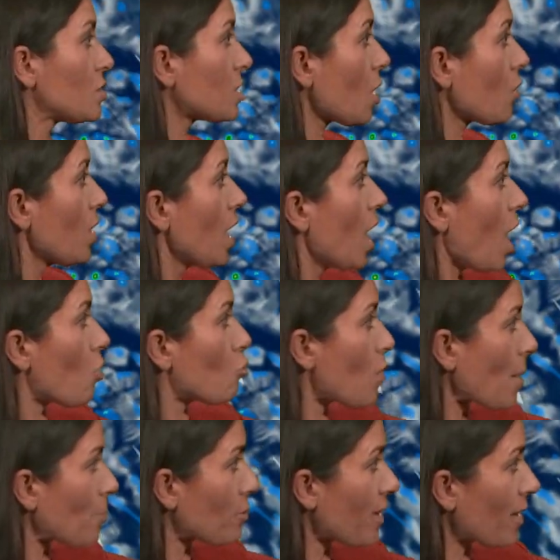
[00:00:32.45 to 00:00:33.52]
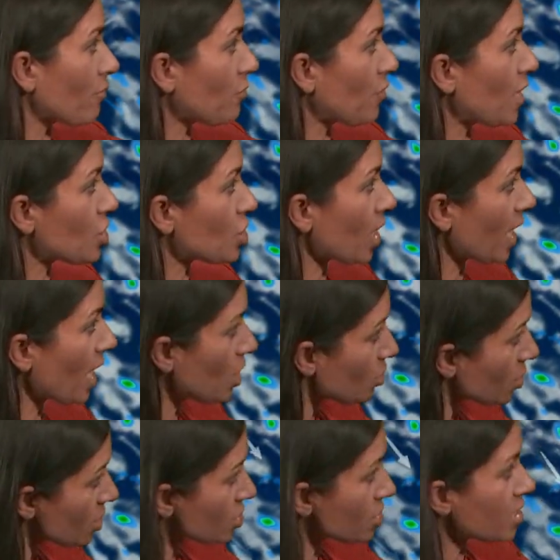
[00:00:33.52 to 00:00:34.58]
So a wraparound feature here.
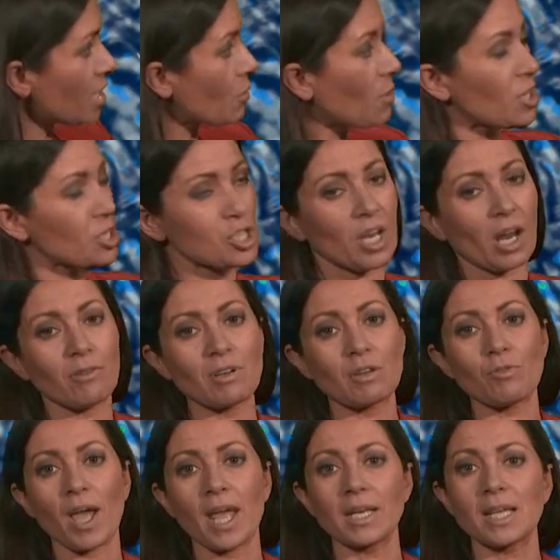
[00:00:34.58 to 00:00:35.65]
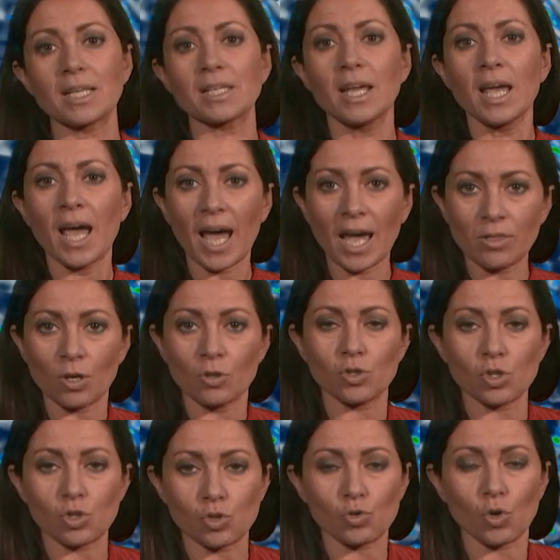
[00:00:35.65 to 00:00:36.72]
You can see where the showery rain is and those
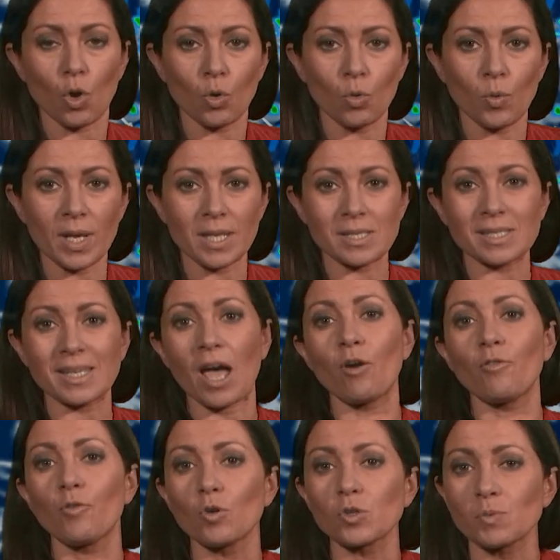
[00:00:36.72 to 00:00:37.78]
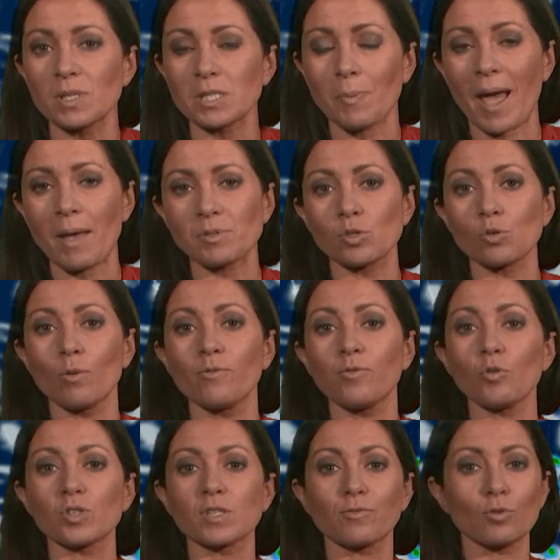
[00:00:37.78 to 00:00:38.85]
strong winds, gale force winds, perhaps storm
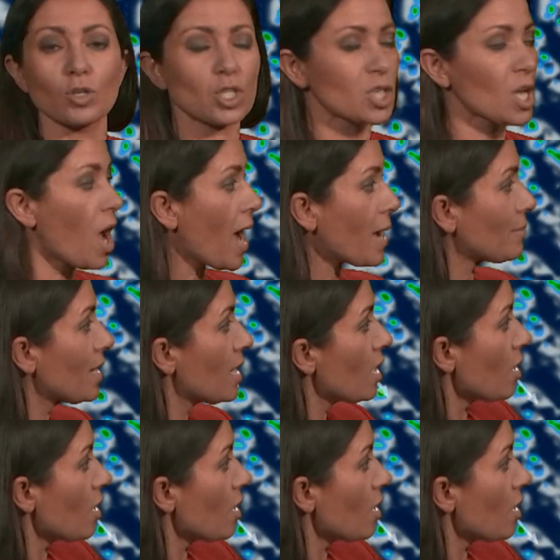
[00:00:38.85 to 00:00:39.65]
force for a time.